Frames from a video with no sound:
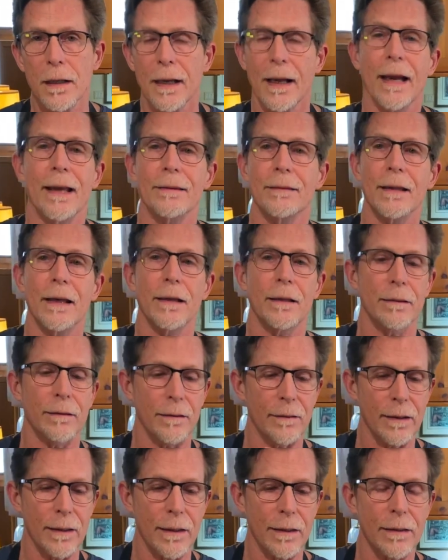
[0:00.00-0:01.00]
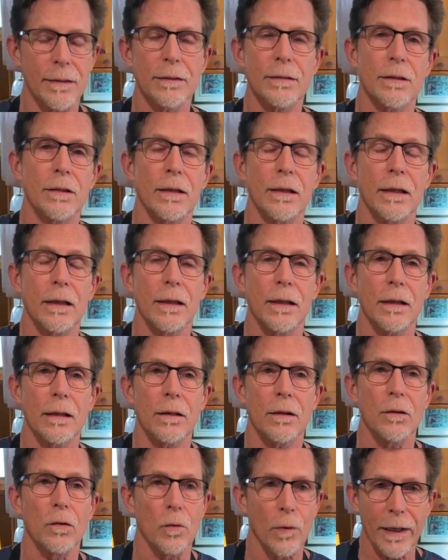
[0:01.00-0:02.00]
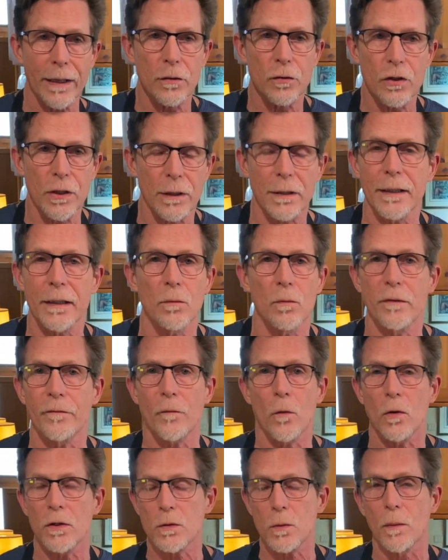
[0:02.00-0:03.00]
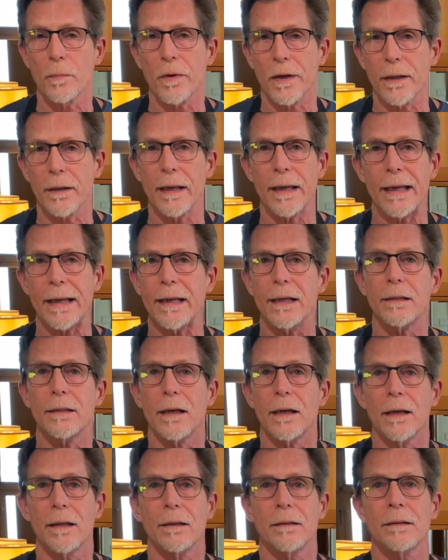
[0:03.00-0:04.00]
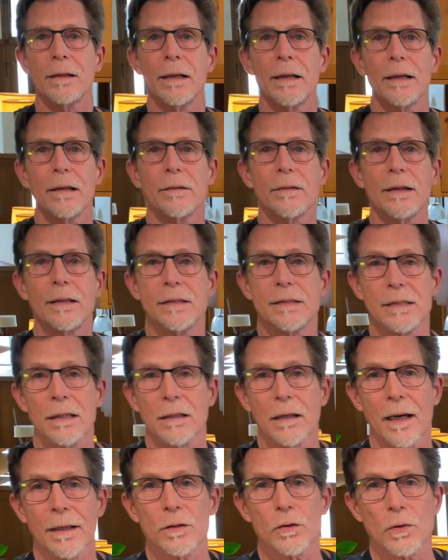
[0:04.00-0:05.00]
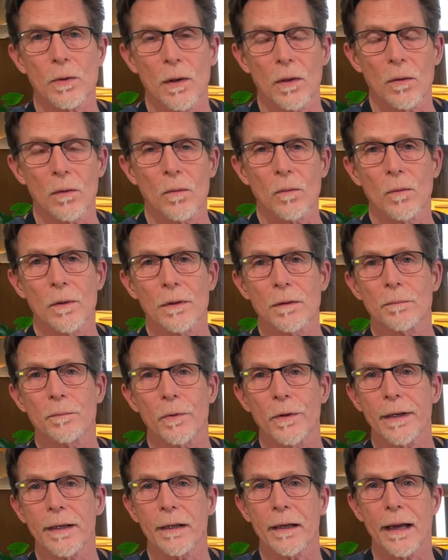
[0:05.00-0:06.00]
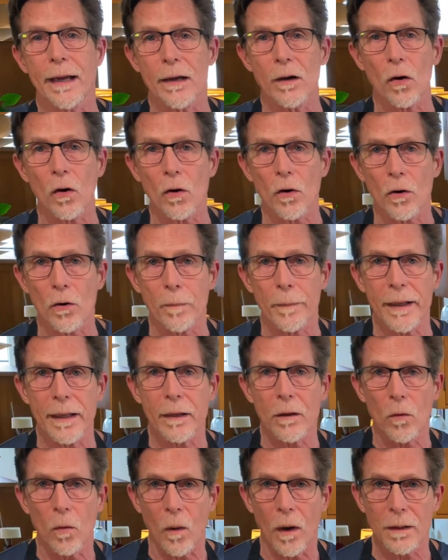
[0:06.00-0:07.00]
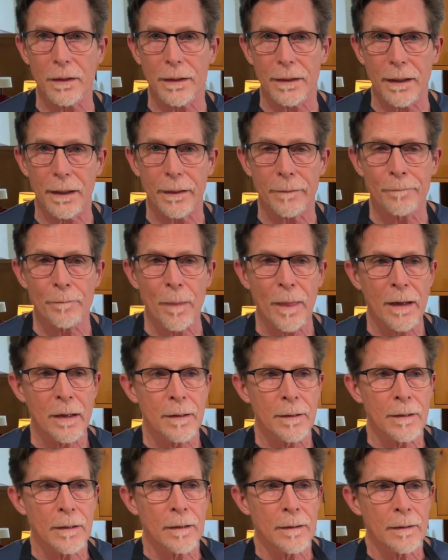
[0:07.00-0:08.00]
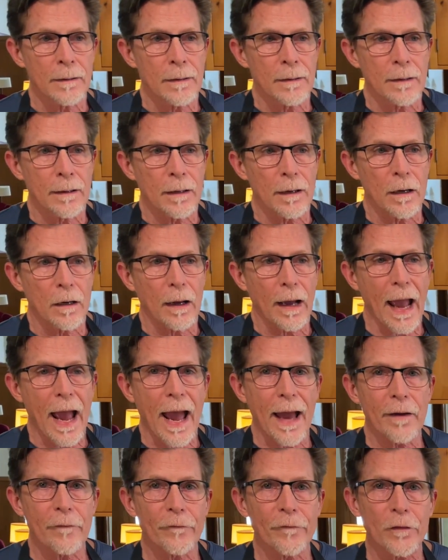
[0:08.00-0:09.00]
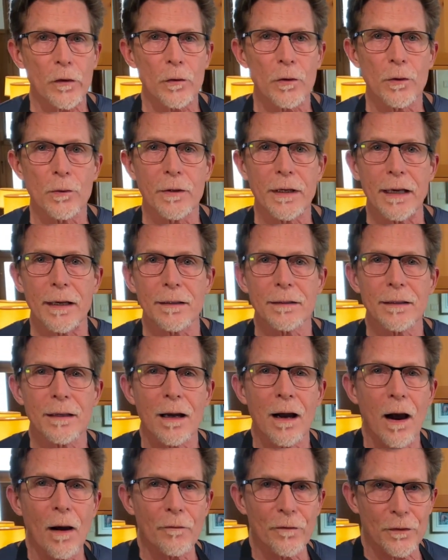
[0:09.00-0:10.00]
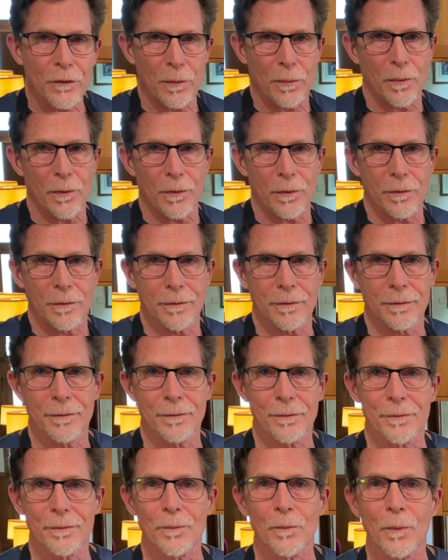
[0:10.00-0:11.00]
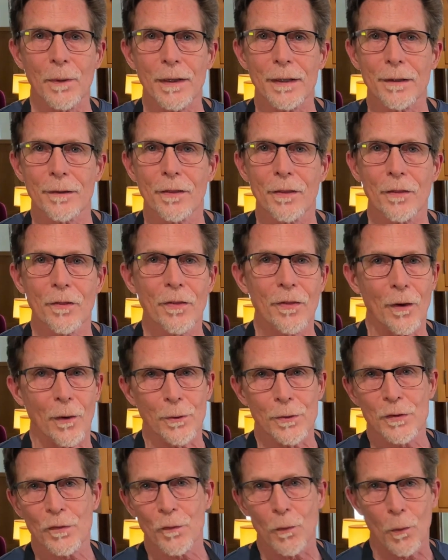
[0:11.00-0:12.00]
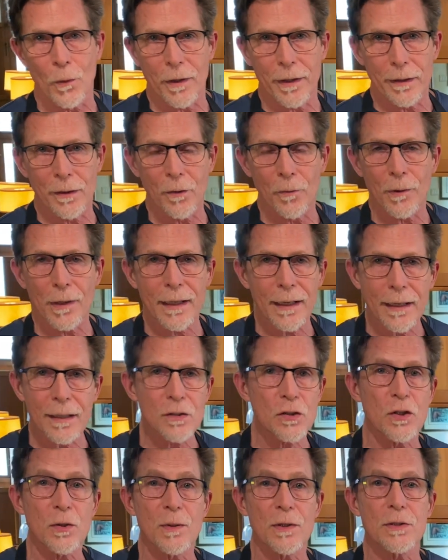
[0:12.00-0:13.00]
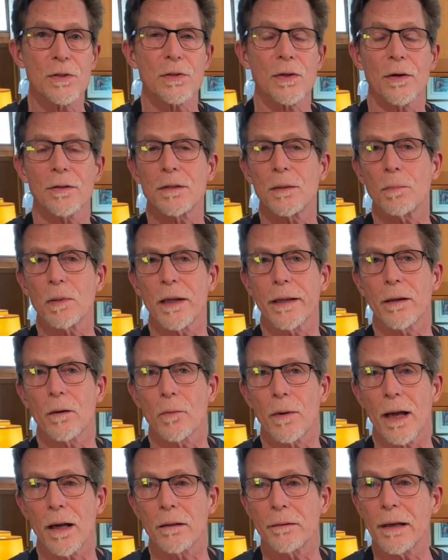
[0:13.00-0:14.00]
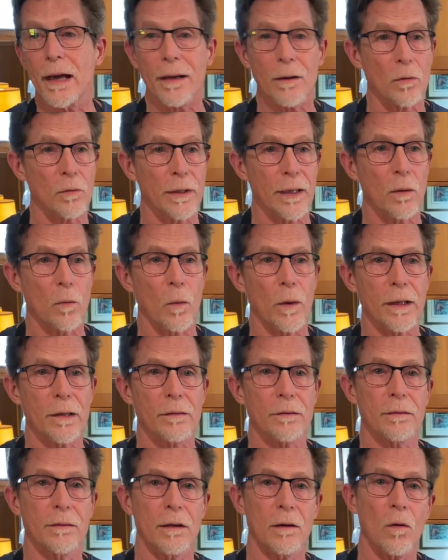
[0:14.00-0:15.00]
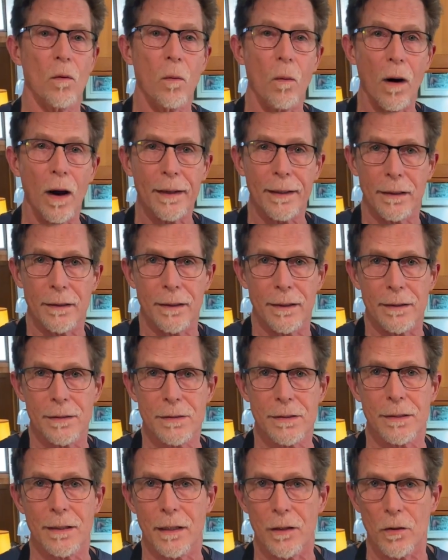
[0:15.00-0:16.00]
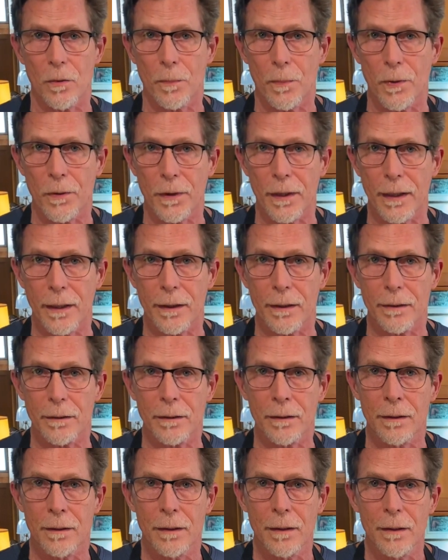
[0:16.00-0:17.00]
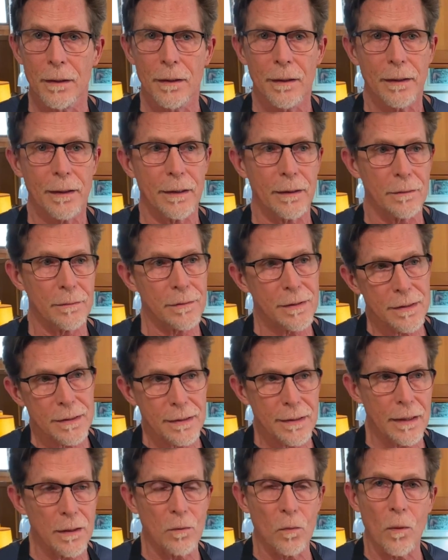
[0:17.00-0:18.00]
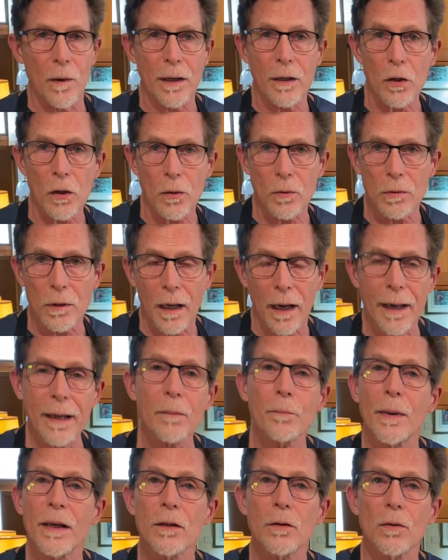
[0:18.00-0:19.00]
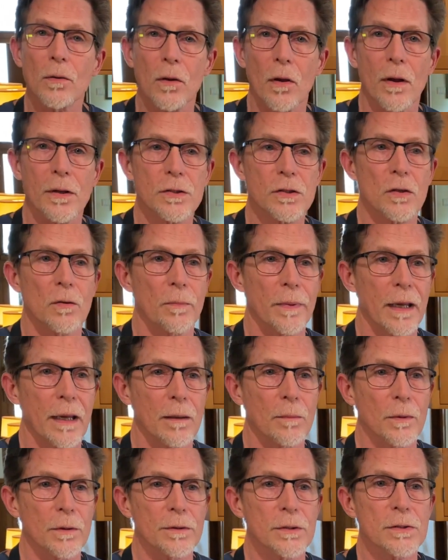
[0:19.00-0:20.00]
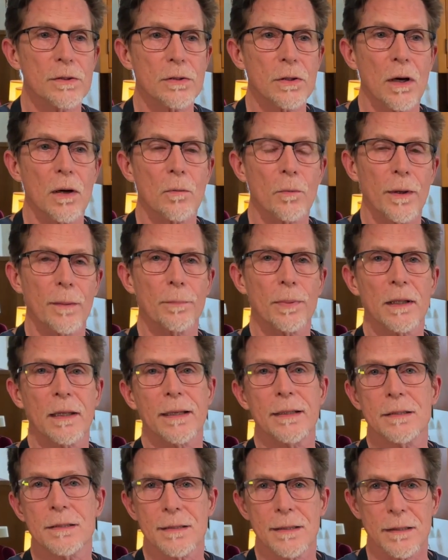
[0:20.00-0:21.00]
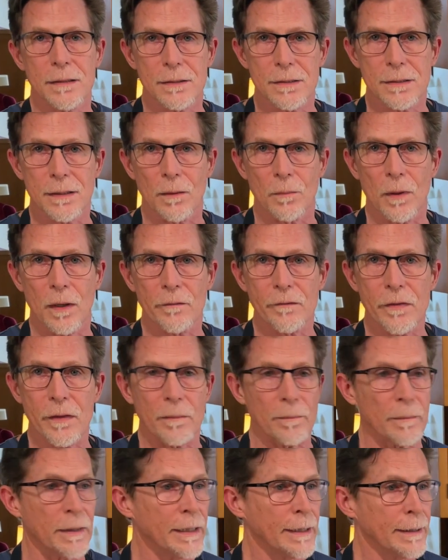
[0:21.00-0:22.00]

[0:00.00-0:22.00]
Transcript: And then the green chili, of course, will bring heat, and the cilantro will bring an herby quality. After you get comfortable with those 4 ingredients, you can start to play around not only with the quantities that you put in and see what you like, but you'll also be able to start replacing some of them.